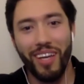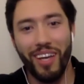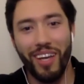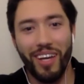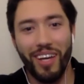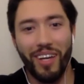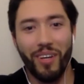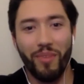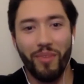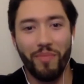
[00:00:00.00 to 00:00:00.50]

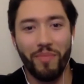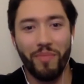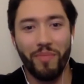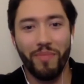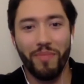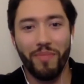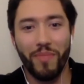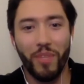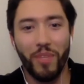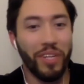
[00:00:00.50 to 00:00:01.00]

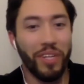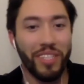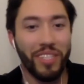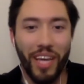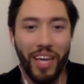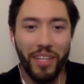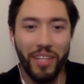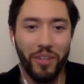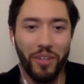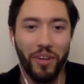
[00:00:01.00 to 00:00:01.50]
You can
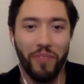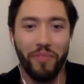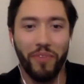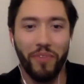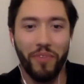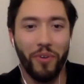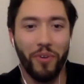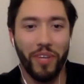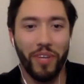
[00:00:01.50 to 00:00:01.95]
text our phone